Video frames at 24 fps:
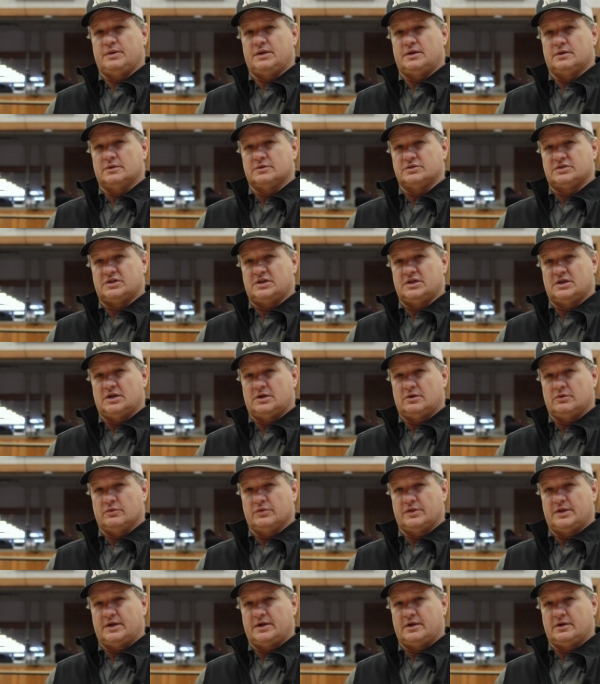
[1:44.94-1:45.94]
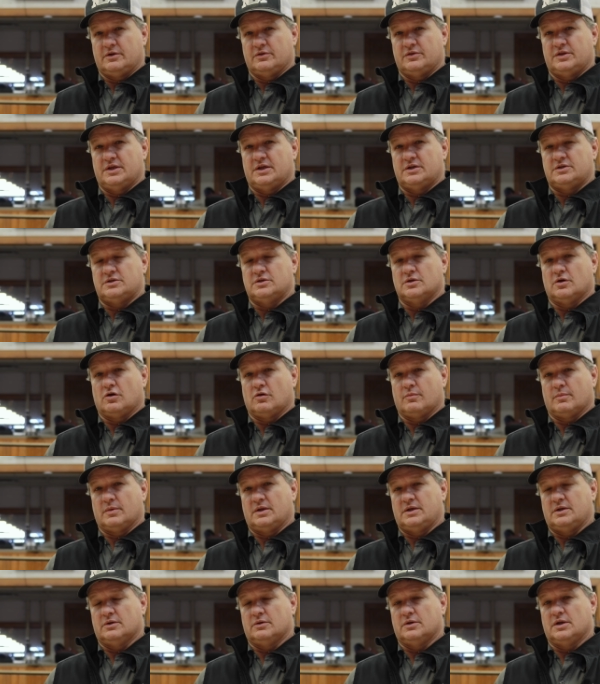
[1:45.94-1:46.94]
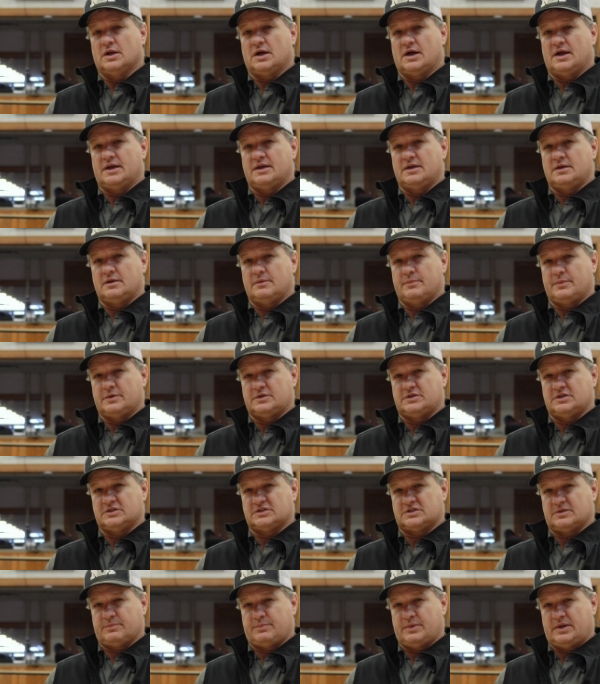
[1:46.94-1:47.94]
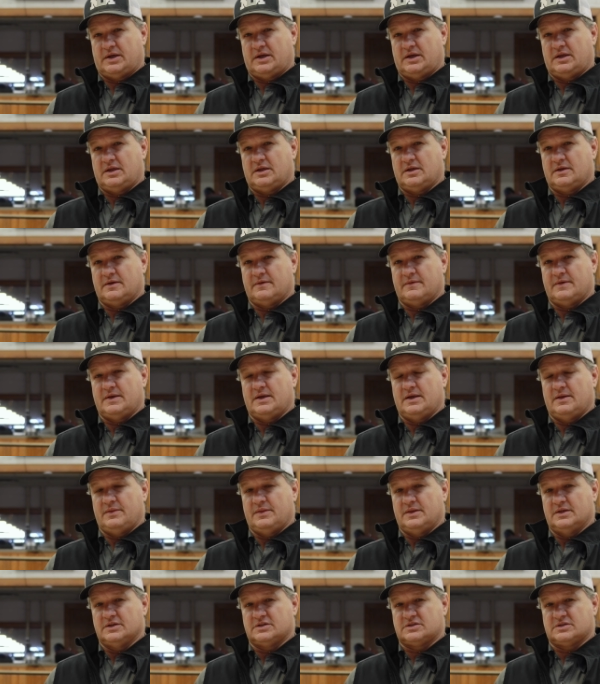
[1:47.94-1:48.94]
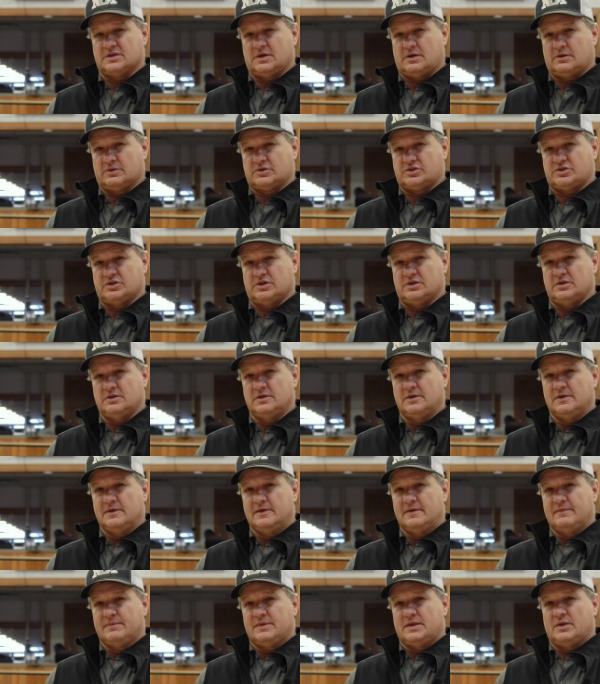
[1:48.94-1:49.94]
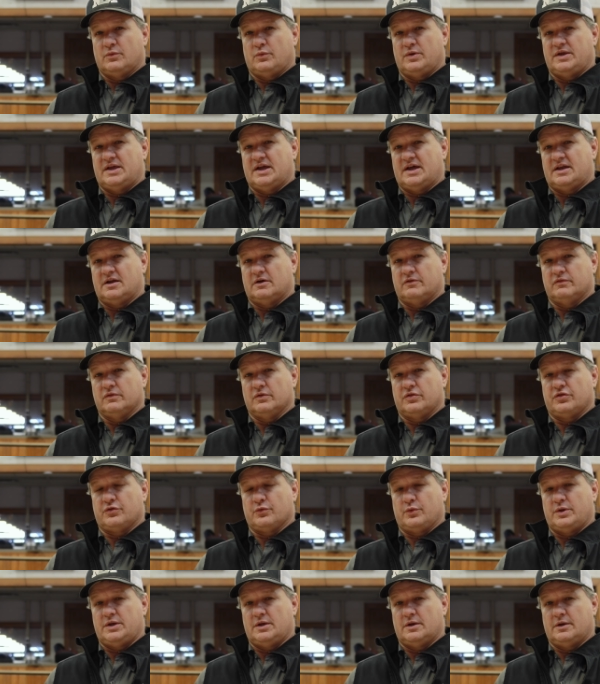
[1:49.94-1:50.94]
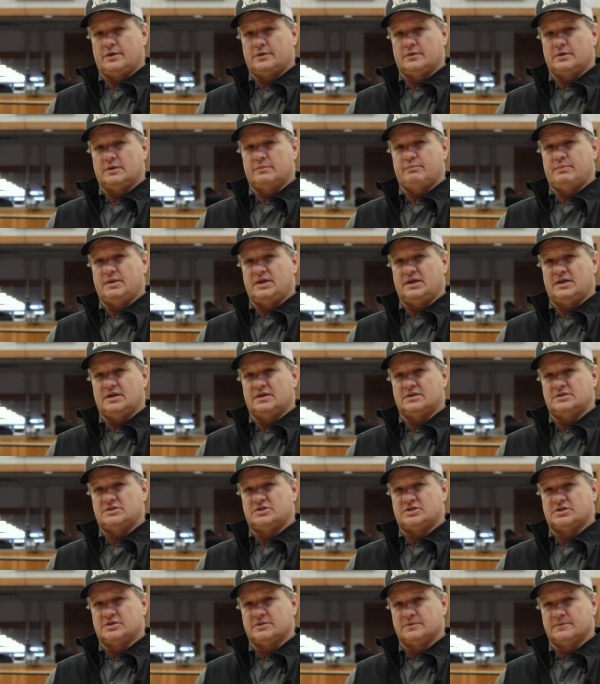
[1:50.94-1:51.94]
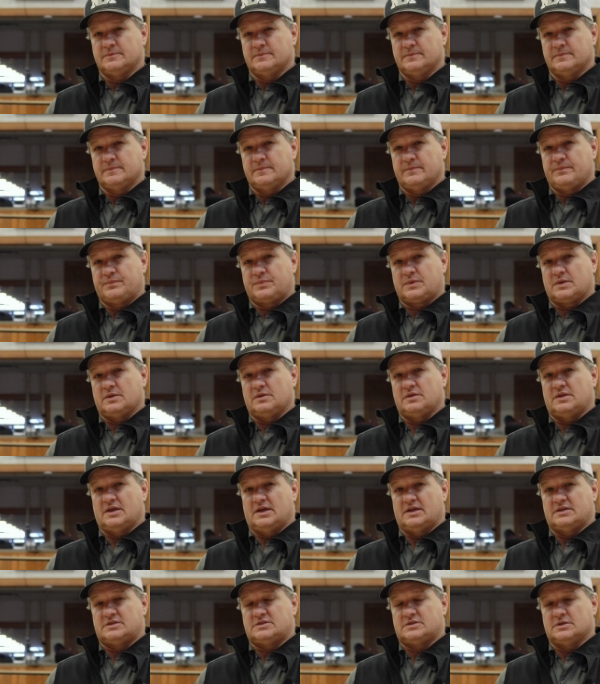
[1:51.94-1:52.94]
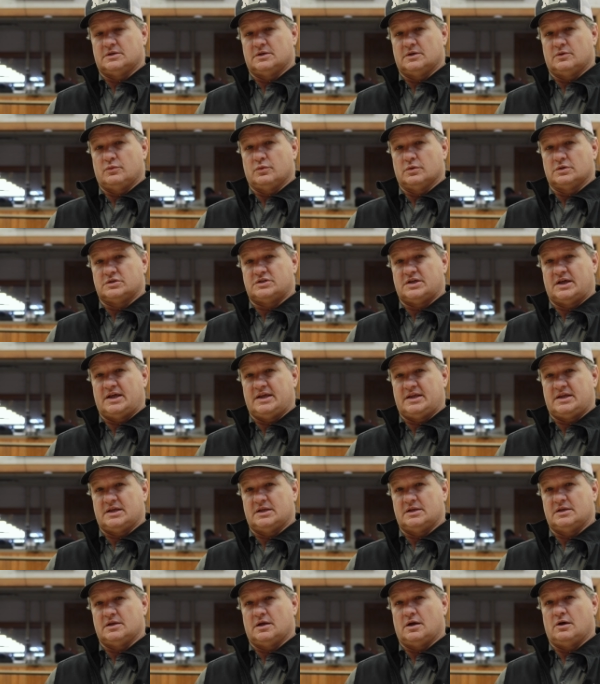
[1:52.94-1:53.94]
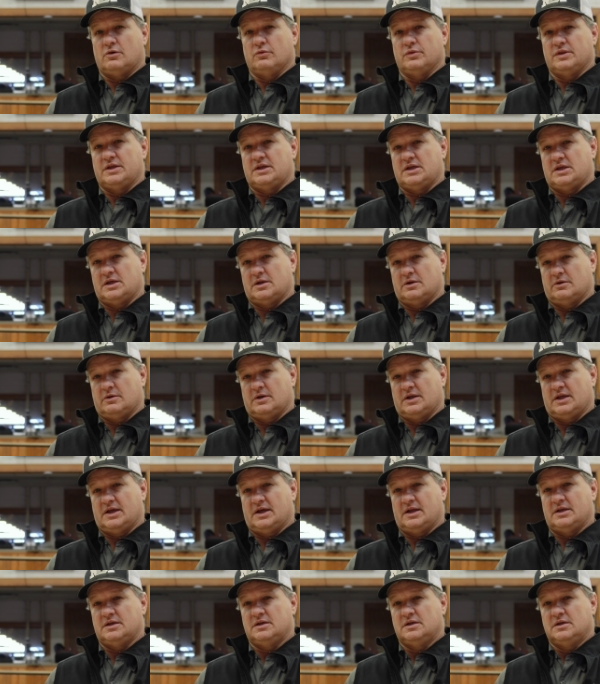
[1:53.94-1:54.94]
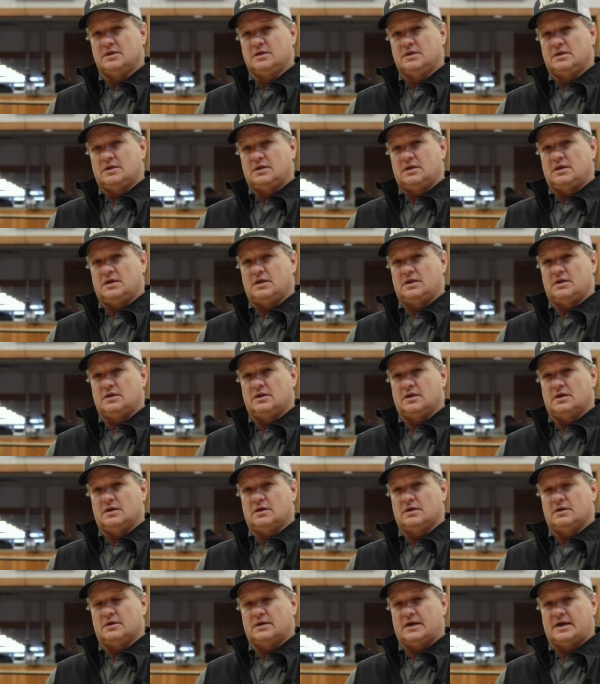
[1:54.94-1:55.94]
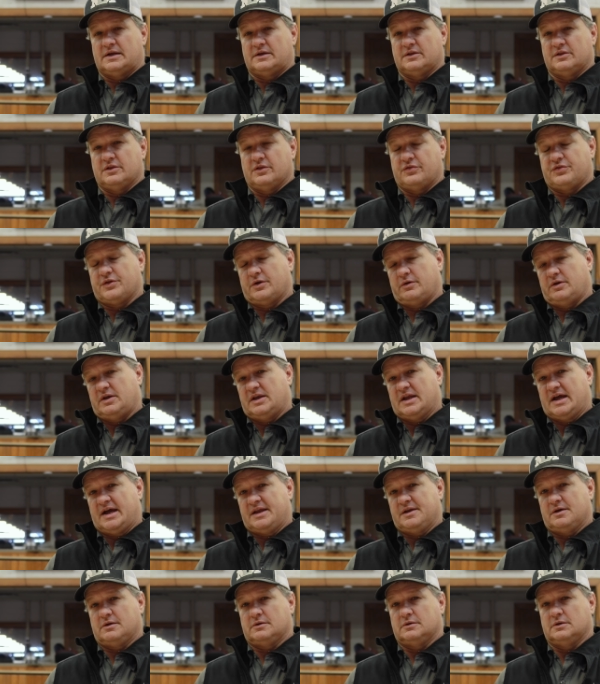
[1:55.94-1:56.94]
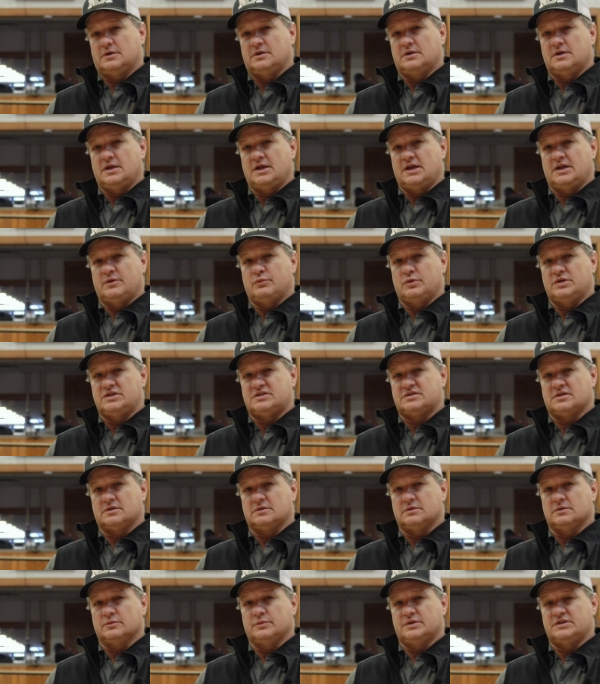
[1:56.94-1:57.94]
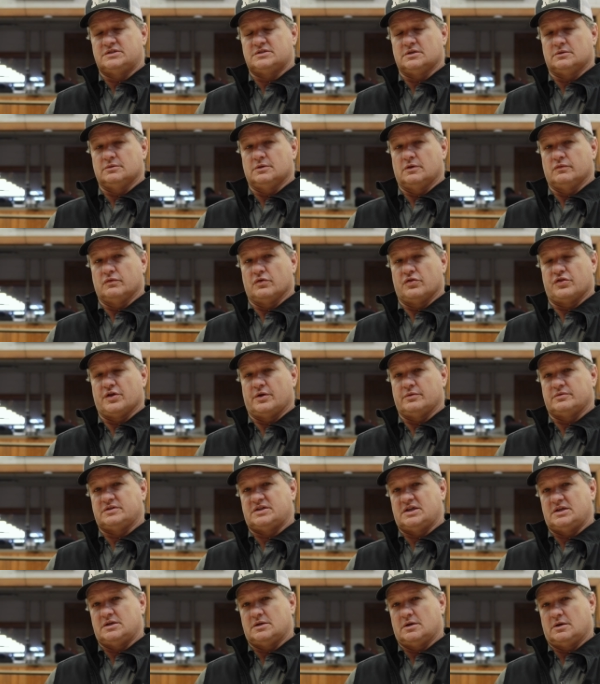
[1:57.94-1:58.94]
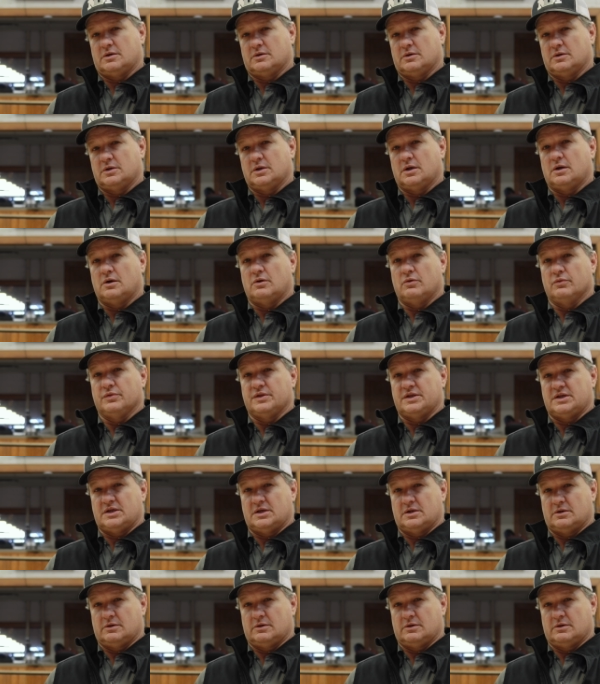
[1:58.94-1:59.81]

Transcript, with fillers: bidders get on there that normally are not participating in this auction, and we had over 300 bids that uh, were taken on the internet and uh, out of the 3,900 head we sold, we sold over 1,300 on the